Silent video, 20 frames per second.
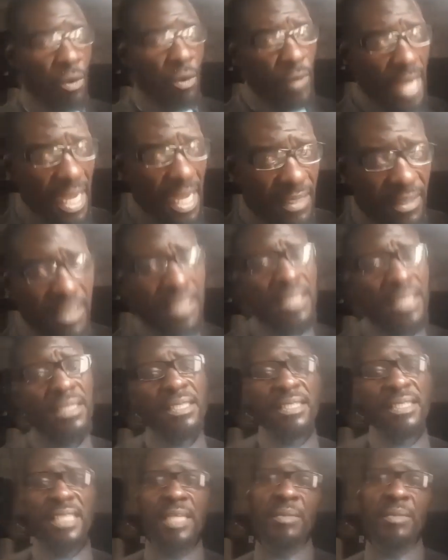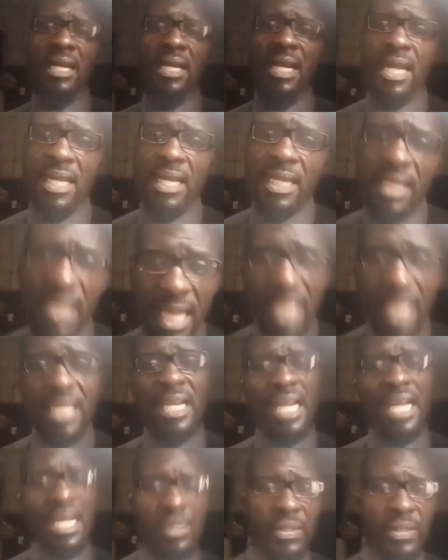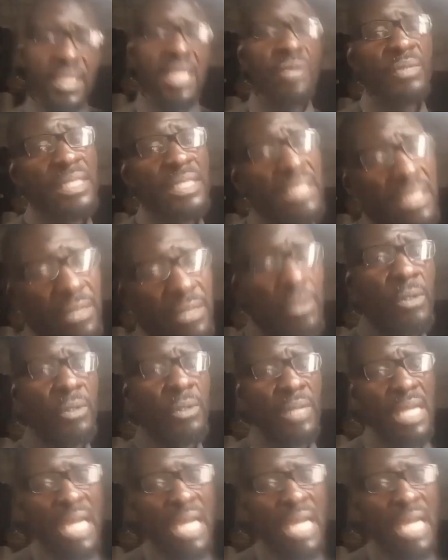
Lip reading: Now we are still in the same era. Now the Kano came with his